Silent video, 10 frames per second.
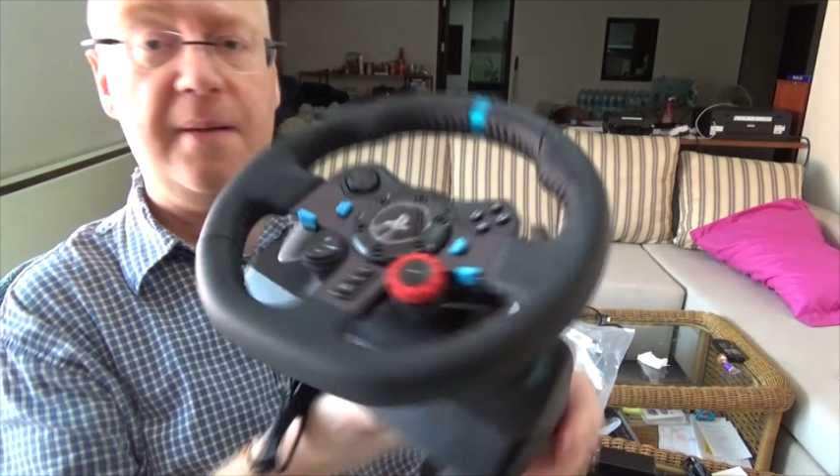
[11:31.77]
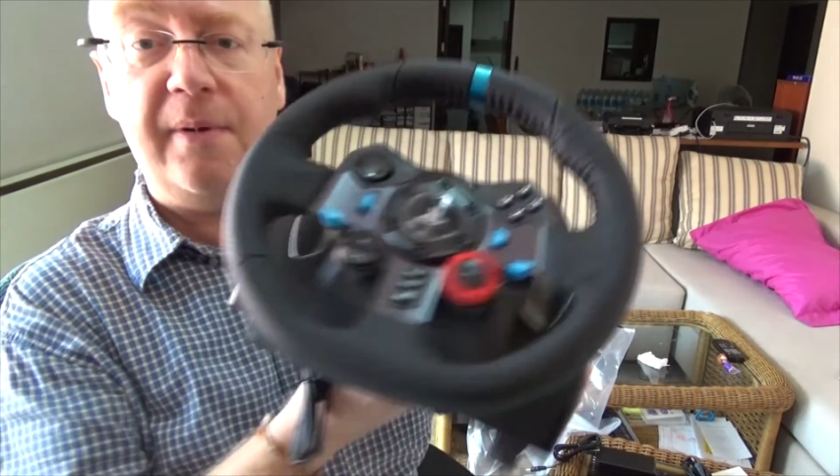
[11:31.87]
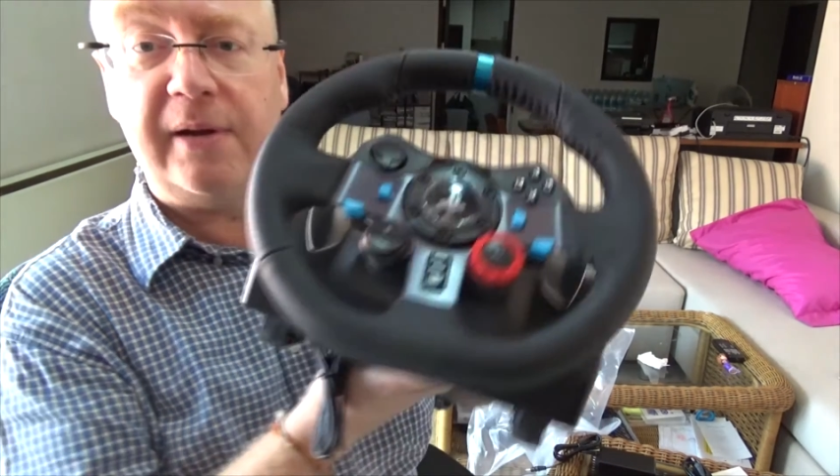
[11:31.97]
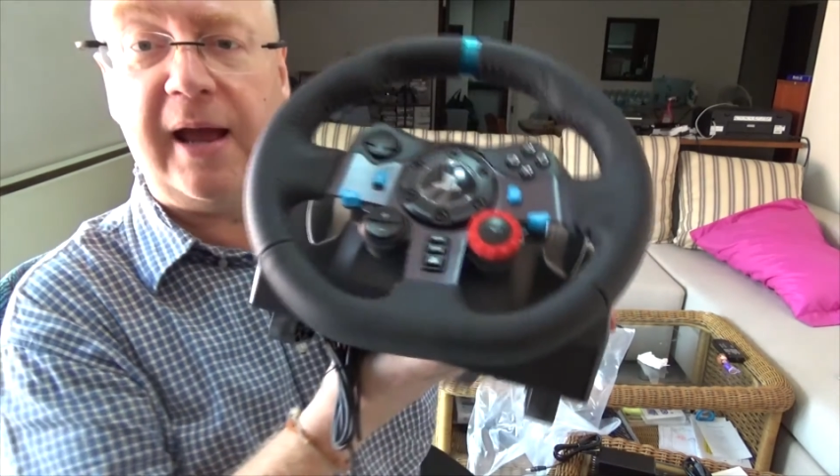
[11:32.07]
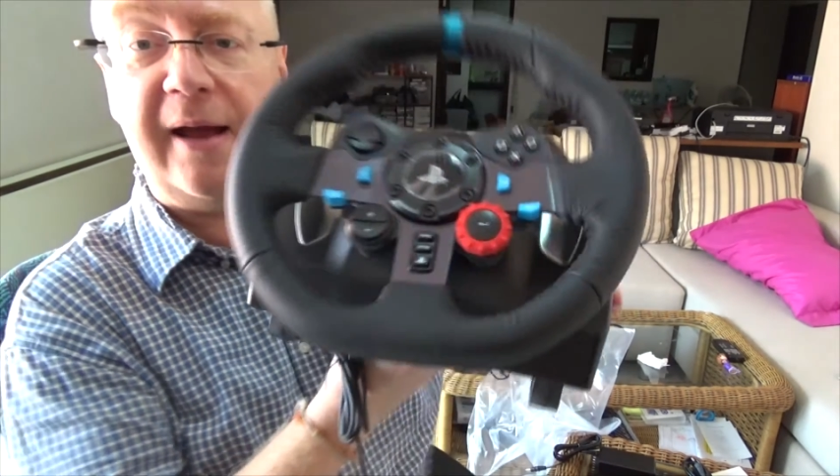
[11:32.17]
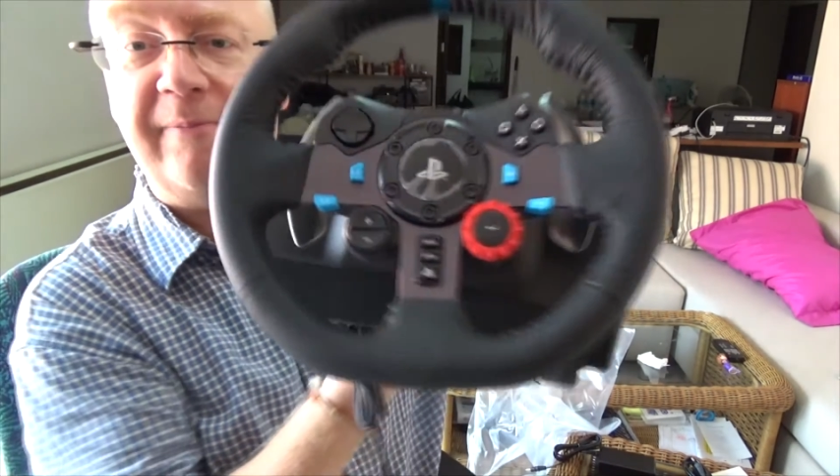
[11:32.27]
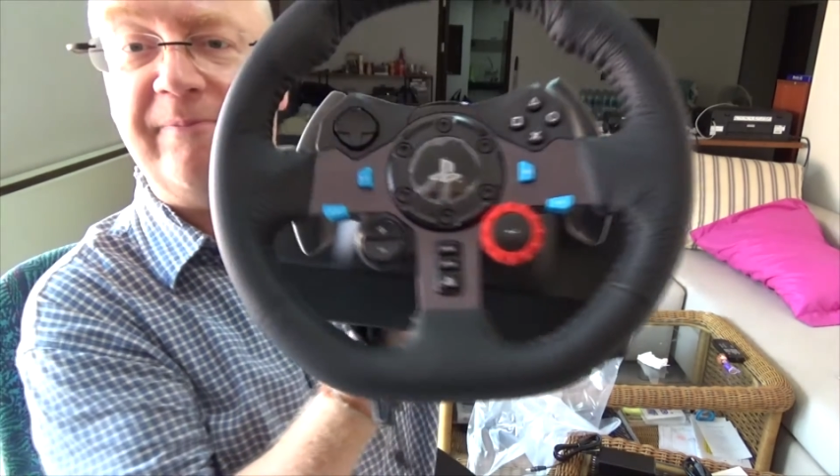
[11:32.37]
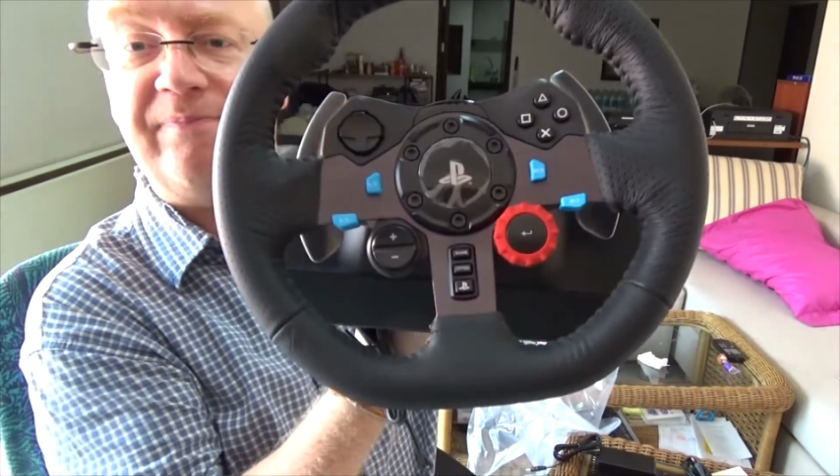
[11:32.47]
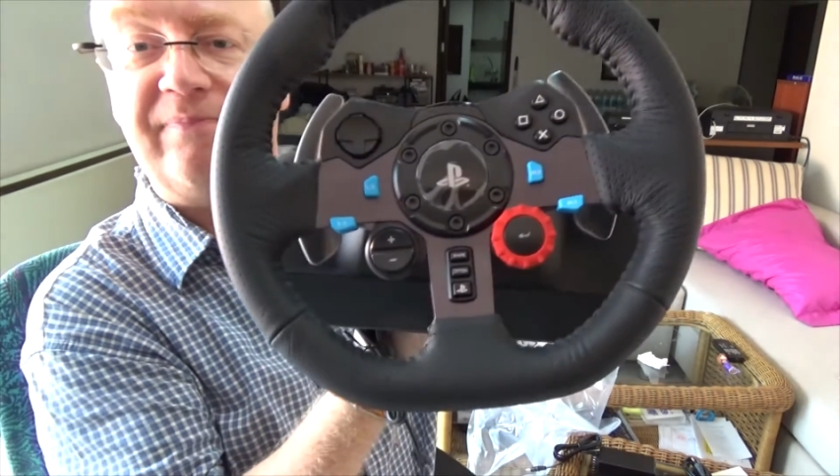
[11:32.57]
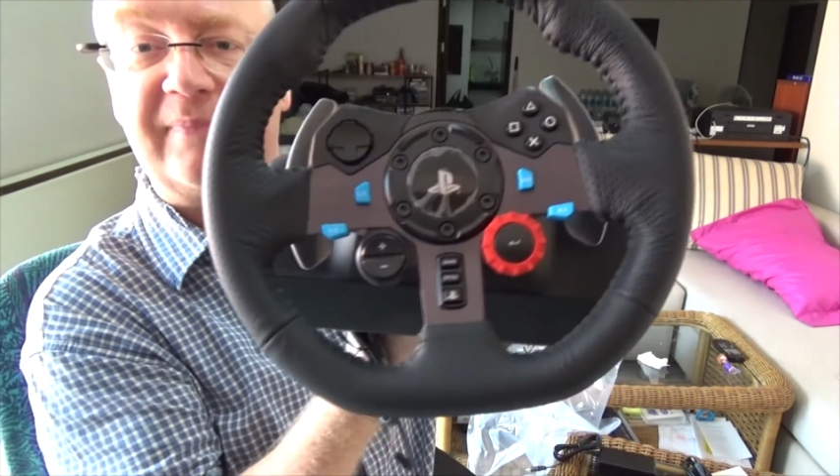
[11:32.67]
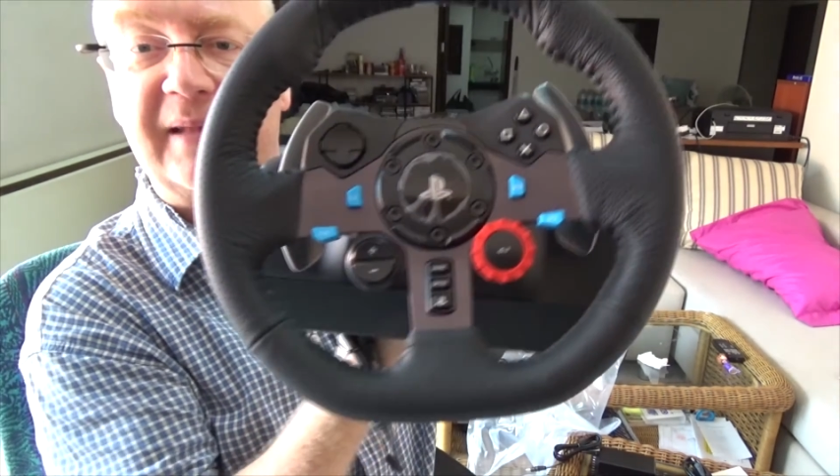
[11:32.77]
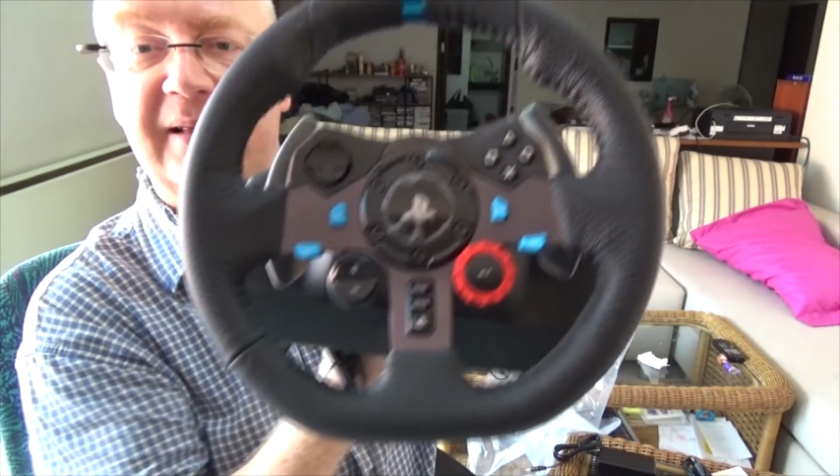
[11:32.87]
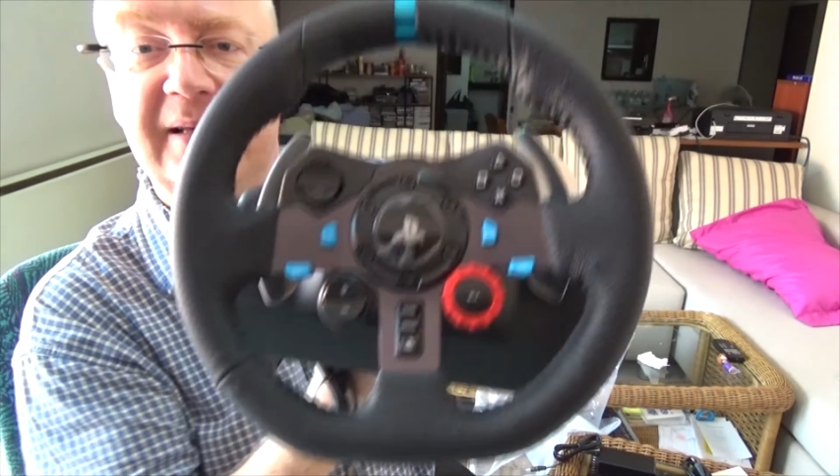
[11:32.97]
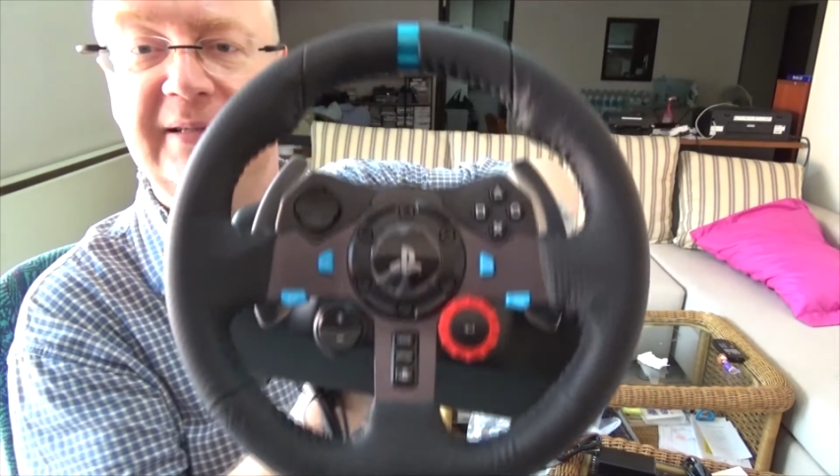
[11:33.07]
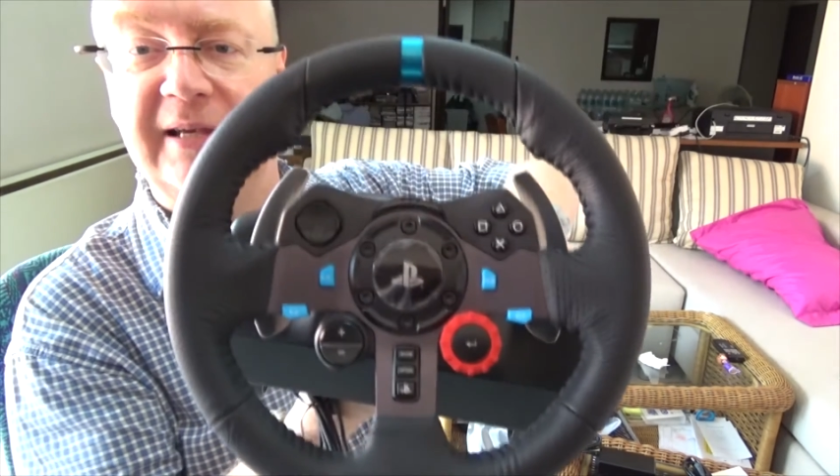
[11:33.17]
But yeah,
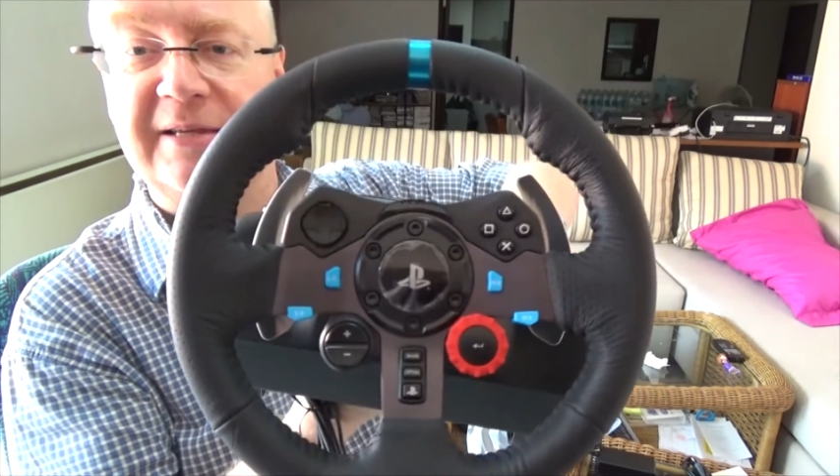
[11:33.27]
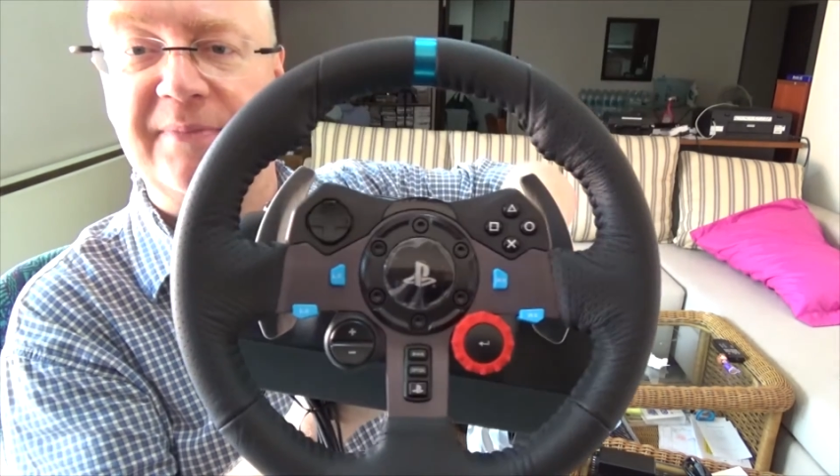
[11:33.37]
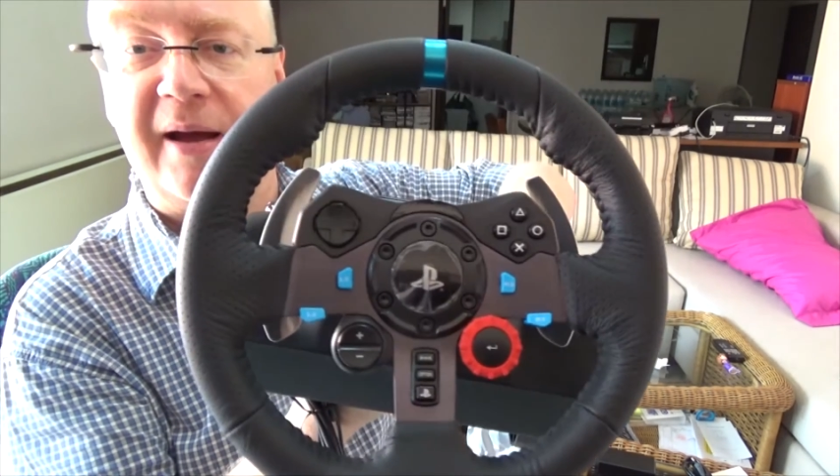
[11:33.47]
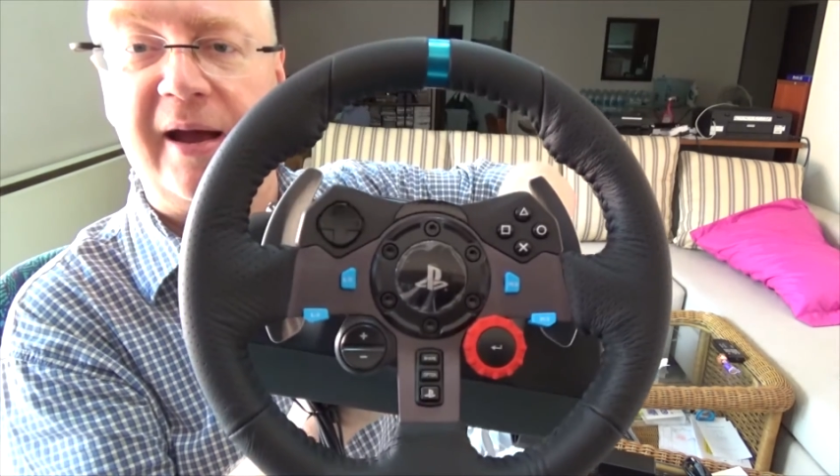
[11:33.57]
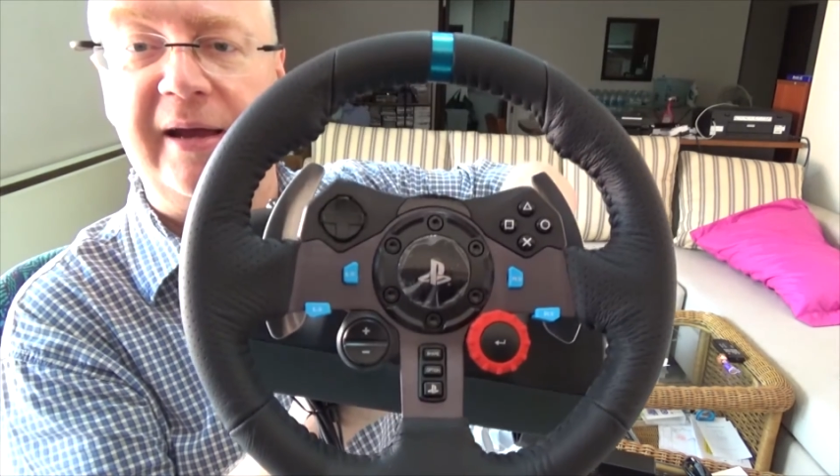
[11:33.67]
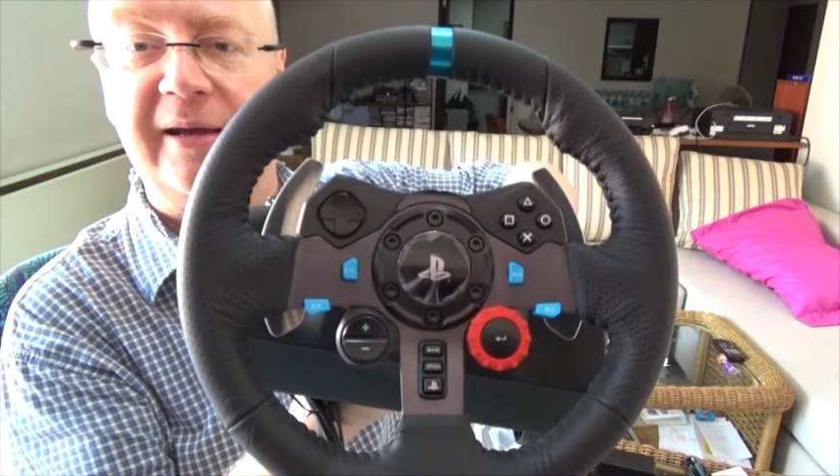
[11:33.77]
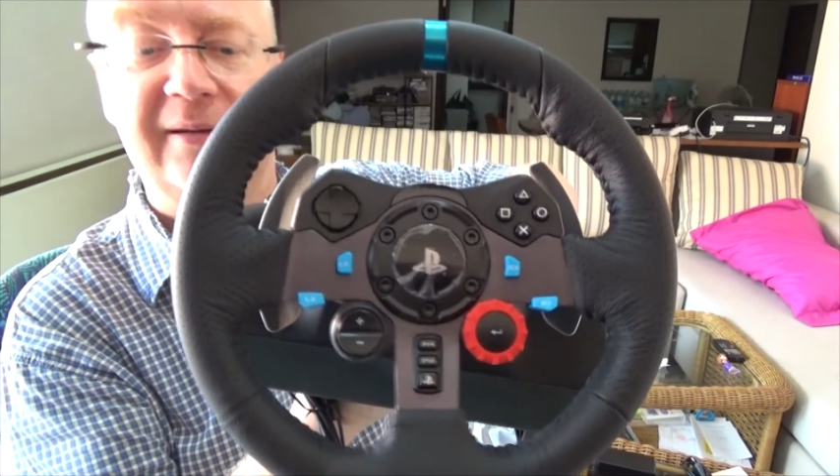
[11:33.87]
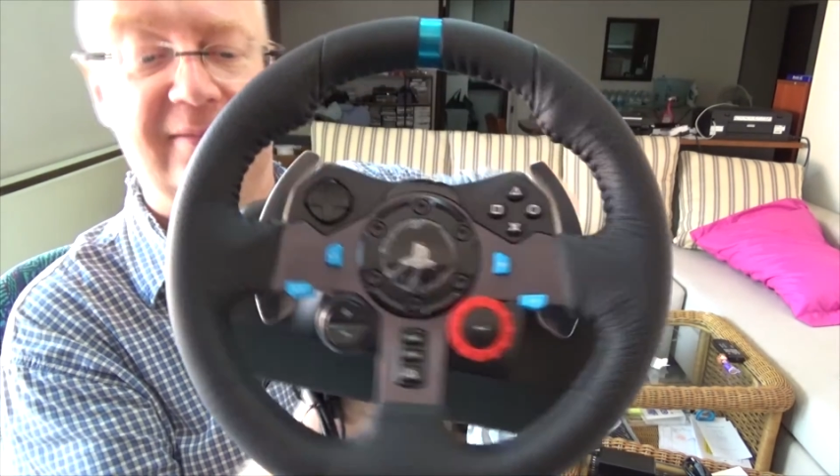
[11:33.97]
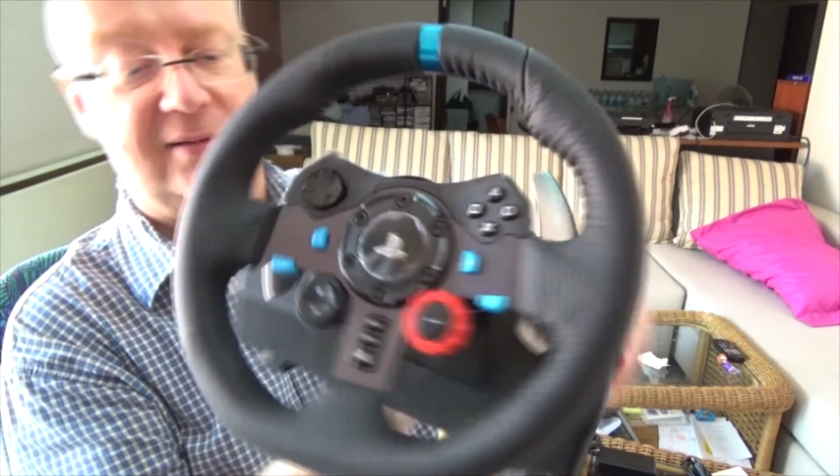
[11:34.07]
this is my